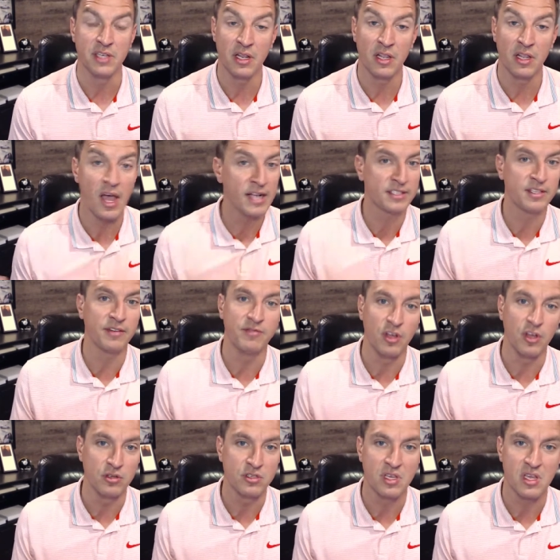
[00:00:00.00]
And lots
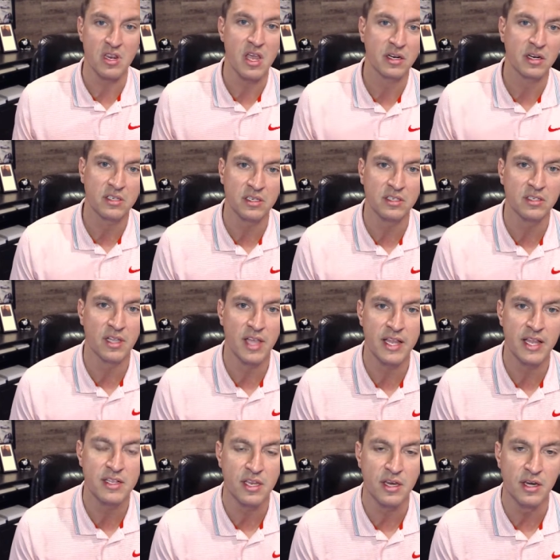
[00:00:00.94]
of those connections
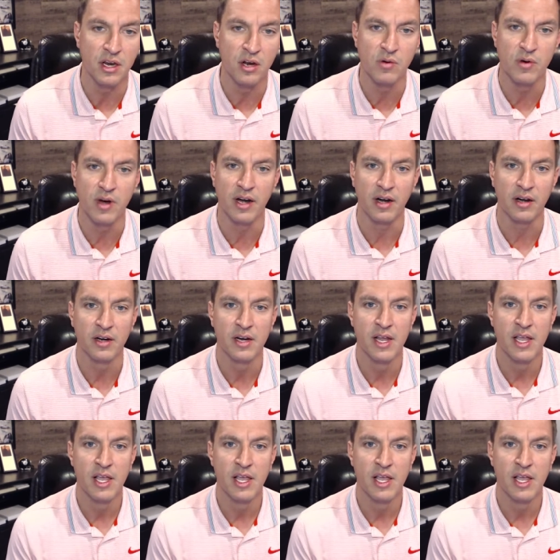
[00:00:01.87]
led to nowhere.